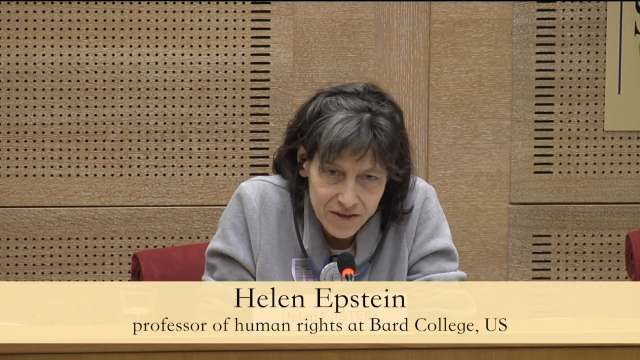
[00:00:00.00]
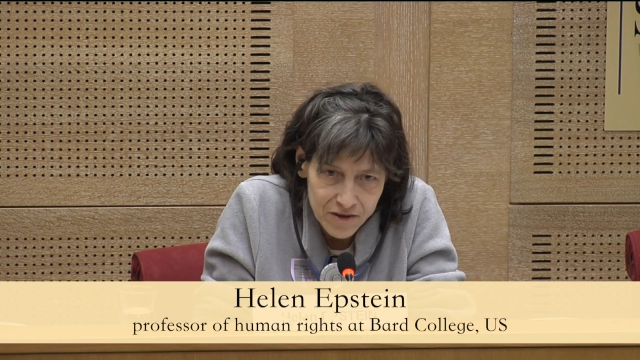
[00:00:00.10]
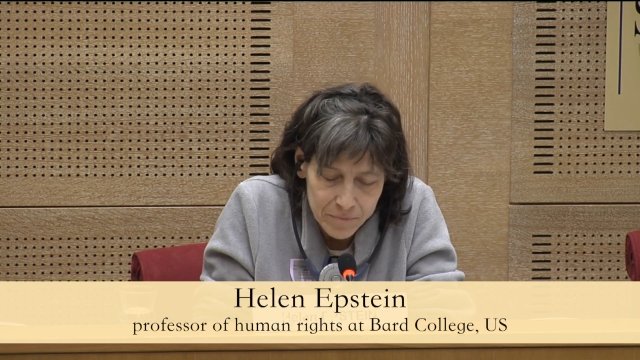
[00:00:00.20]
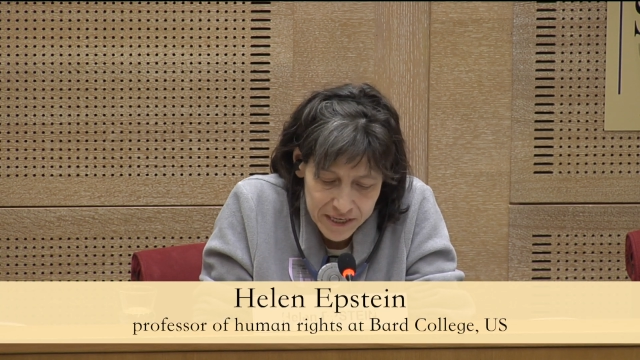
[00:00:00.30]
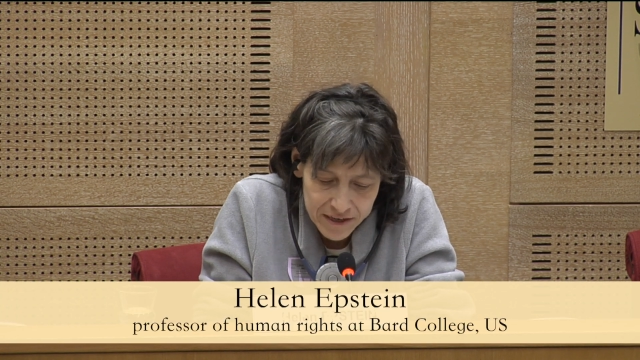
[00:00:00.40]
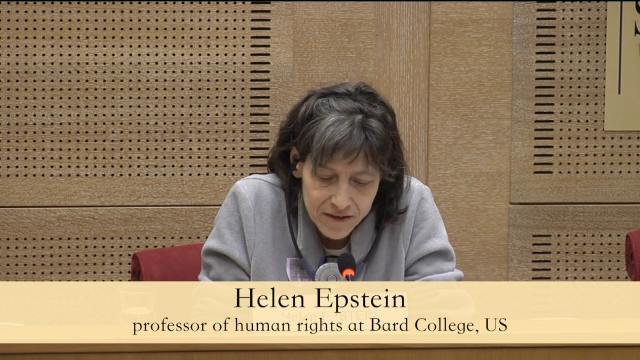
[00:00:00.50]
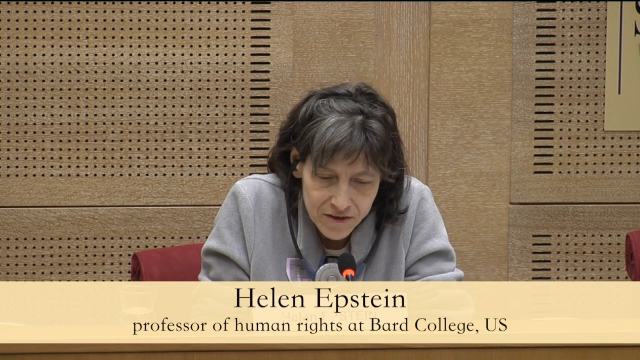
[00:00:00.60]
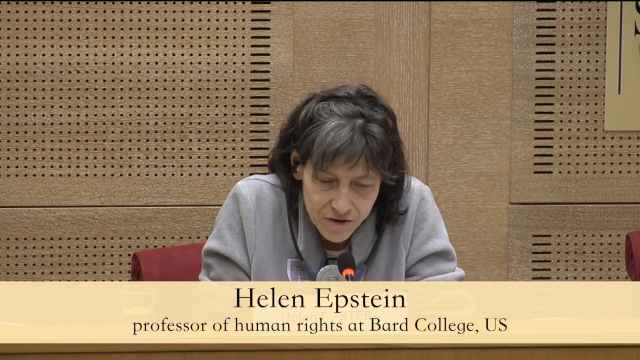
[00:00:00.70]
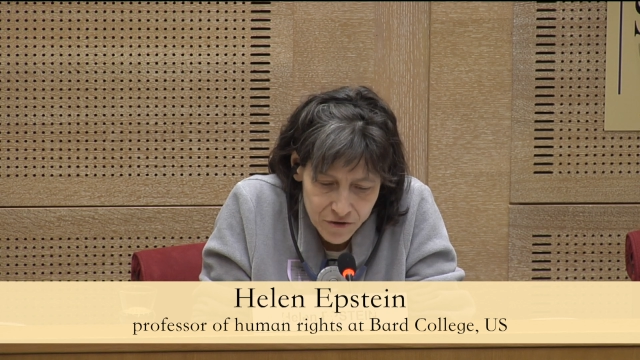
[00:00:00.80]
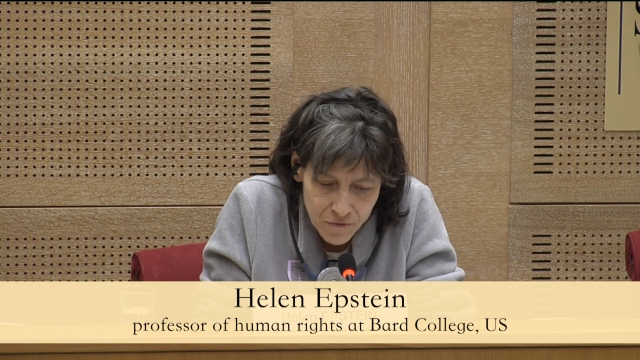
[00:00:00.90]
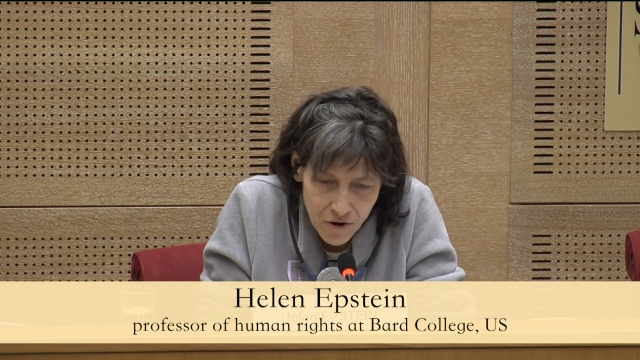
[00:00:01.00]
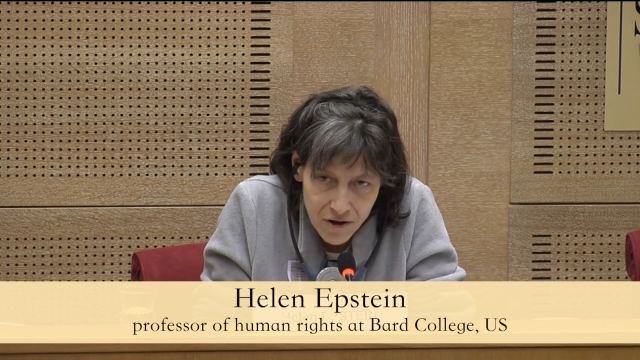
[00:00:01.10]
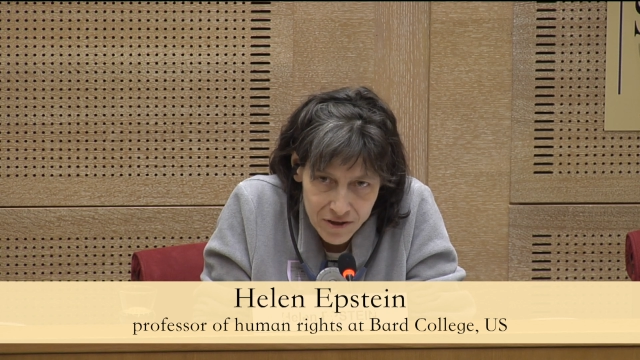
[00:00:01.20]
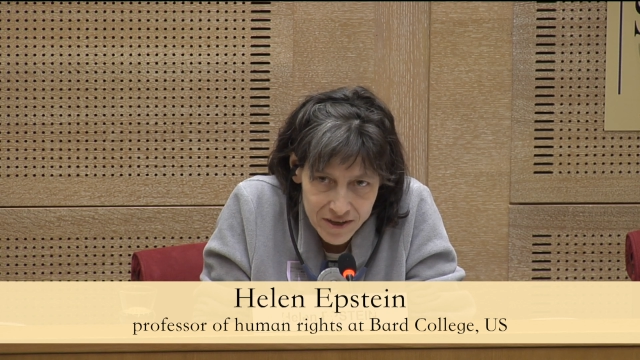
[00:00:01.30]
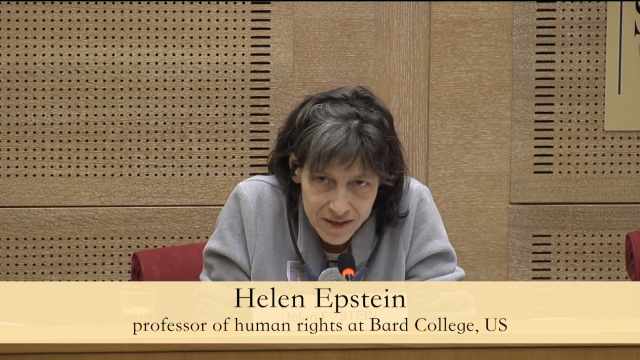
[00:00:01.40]
to speak to you
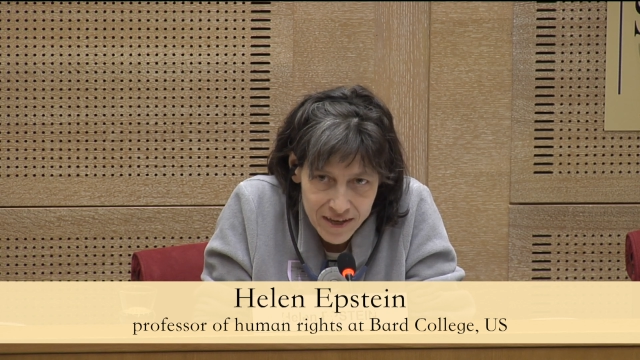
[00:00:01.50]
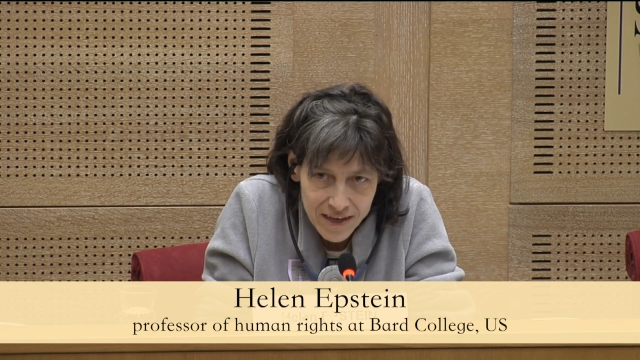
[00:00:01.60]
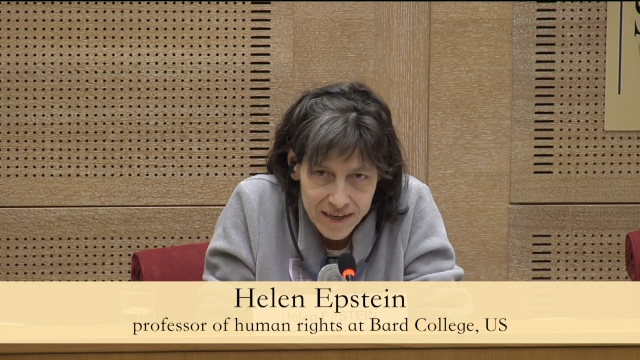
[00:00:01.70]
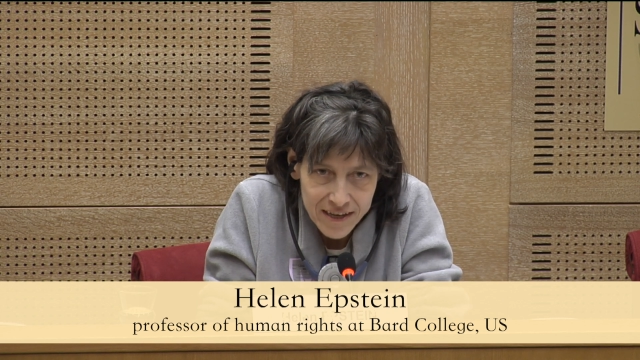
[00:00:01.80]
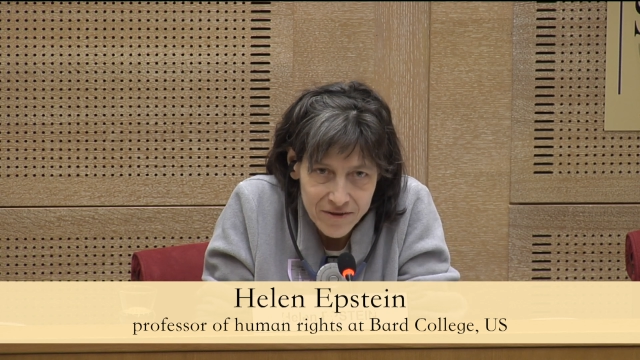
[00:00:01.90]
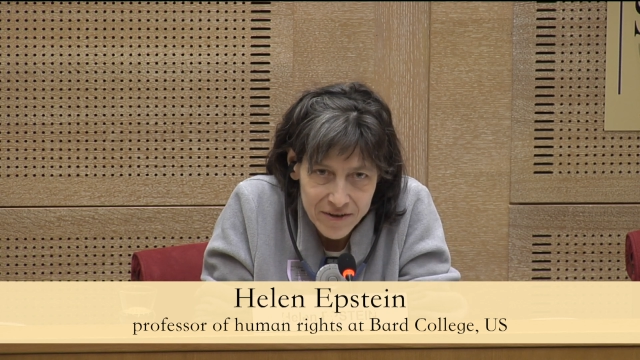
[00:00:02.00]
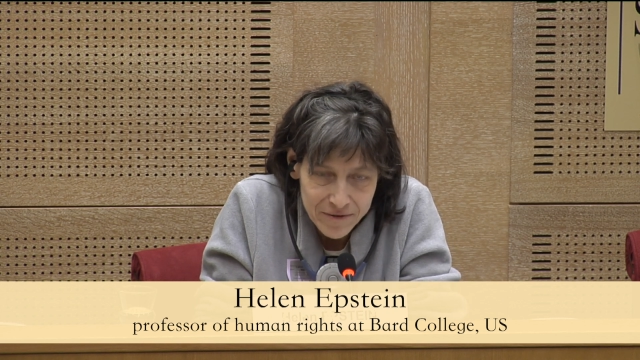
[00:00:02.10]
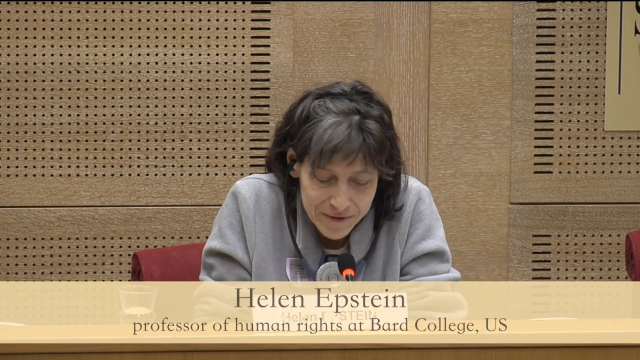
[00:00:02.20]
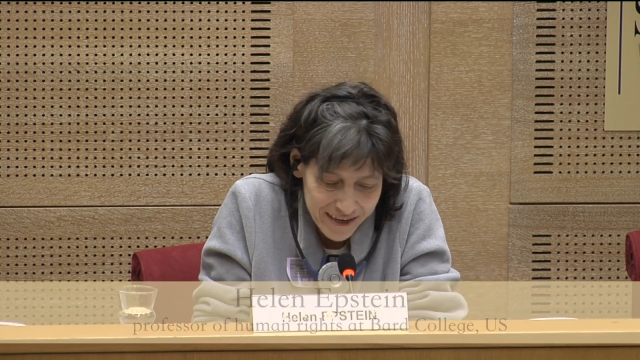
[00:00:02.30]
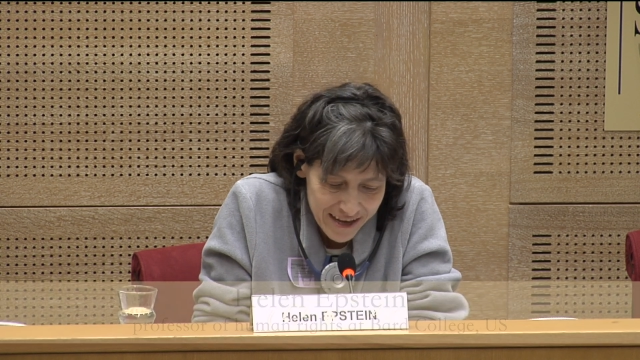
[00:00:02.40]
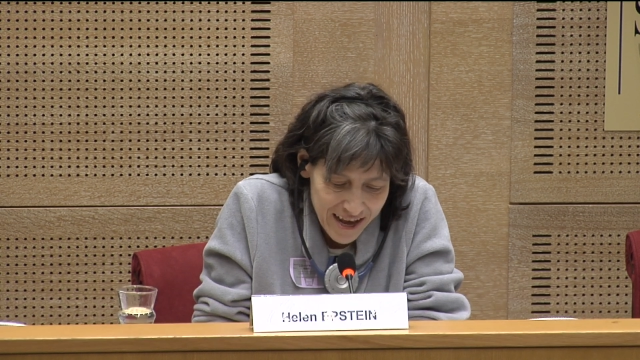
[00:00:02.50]
all. Can you hear me?